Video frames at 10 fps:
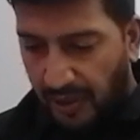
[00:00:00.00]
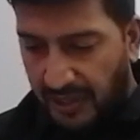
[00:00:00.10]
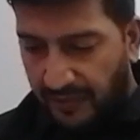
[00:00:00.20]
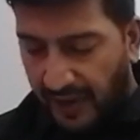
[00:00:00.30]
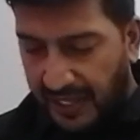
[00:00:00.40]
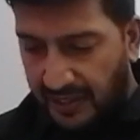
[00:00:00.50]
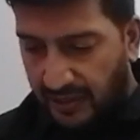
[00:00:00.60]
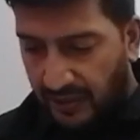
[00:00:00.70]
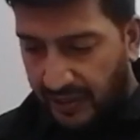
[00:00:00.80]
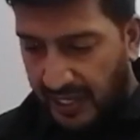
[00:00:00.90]

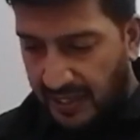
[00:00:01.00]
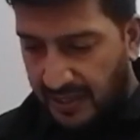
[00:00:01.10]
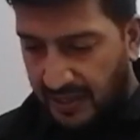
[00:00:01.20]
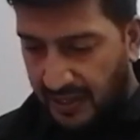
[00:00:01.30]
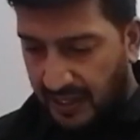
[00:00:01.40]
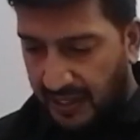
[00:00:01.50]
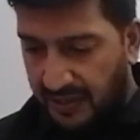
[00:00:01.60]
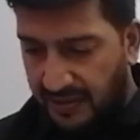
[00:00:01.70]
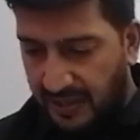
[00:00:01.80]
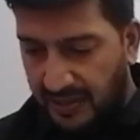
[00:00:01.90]
polyvinyl chlorides
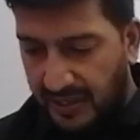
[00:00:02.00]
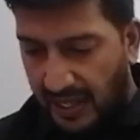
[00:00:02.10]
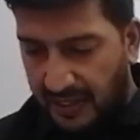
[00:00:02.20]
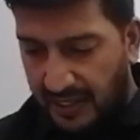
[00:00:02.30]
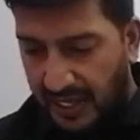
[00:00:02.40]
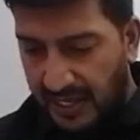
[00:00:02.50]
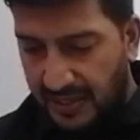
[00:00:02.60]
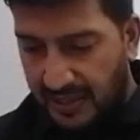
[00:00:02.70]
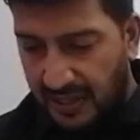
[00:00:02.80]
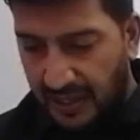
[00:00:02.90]
resist
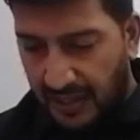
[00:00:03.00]
alkalis.